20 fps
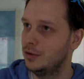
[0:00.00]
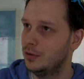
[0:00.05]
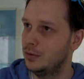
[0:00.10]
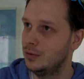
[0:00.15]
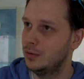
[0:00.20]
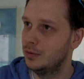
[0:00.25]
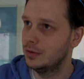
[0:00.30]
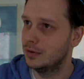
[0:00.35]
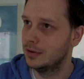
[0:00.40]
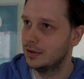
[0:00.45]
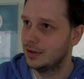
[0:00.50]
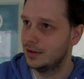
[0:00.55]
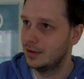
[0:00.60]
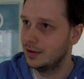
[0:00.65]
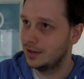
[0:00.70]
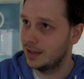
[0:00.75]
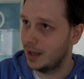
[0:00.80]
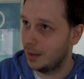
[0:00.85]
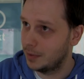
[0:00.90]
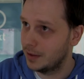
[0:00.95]
new
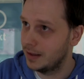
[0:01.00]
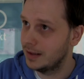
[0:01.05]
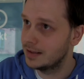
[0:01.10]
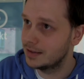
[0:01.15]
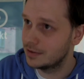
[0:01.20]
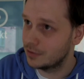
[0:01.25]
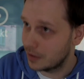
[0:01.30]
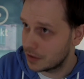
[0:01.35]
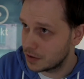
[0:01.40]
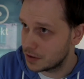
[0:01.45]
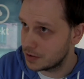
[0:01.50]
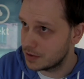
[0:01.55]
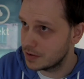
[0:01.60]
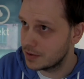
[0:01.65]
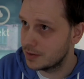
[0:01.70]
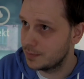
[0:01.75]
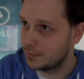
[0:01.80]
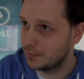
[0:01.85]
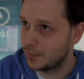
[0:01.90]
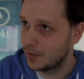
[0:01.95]
capitalist
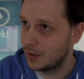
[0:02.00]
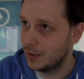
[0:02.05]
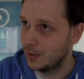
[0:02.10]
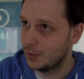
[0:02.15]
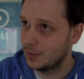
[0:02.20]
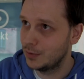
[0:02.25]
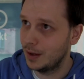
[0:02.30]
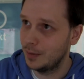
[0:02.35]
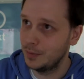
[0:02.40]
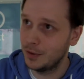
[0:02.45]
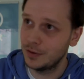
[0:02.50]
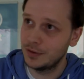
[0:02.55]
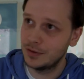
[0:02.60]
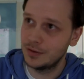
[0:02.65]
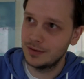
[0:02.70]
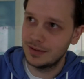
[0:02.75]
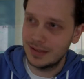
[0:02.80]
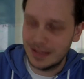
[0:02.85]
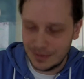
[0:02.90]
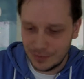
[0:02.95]
structures. Yeah. So I'm not,
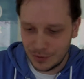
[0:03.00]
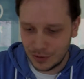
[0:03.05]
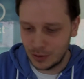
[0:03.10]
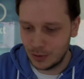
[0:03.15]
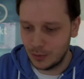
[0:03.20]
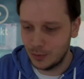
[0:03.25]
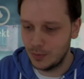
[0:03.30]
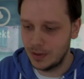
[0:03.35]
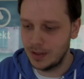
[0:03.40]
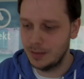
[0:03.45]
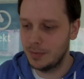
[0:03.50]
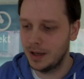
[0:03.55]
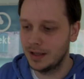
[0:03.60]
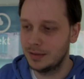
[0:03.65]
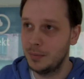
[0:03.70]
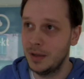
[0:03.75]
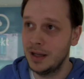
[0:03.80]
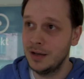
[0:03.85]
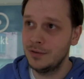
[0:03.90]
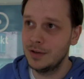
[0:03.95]
even though we
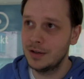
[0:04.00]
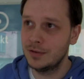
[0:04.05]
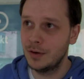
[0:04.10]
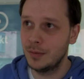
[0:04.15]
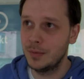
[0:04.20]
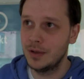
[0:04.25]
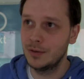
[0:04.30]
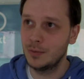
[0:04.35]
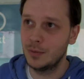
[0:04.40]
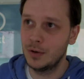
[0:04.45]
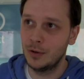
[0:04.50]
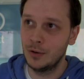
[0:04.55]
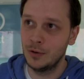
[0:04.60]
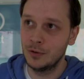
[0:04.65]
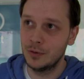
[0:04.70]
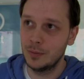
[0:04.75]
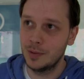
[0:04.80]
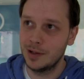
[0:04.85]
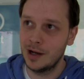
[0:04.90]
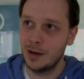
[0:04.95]
might benefit from it, we're
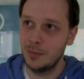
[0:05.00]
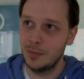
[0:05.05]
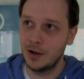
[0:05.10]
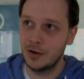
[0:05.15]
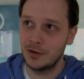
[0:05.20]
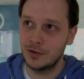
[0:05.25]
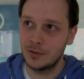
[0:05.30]
also becoming